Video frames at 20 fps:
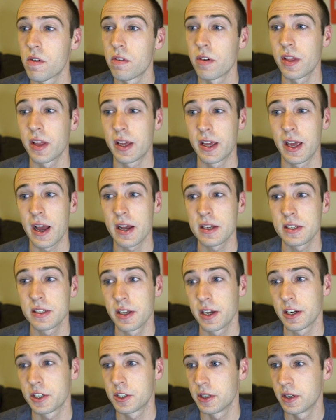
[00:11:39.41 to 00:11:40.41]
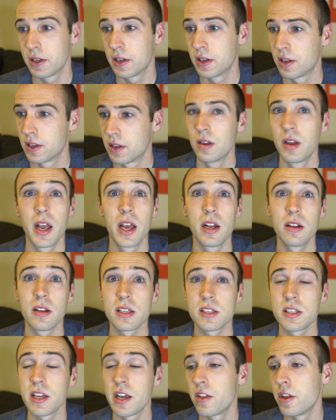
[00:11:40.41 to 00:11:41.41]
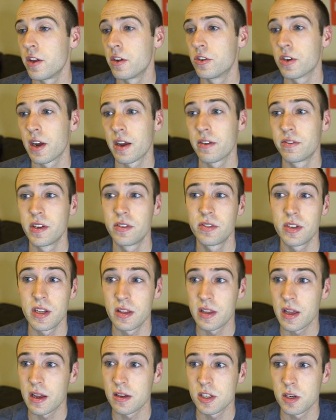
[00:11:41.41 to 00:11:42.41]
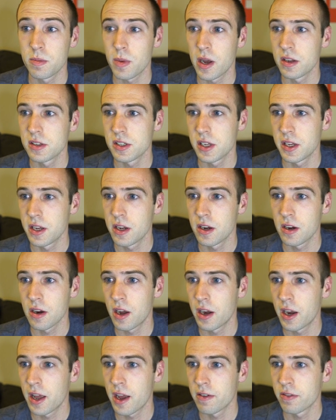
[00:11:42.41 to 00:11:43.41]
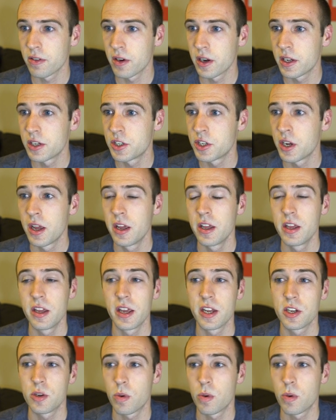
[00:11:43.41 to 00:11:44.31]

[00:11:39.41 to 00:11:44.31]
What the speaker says: over to the gas section. And let's say that you drive 15,000 miles a year on average, you get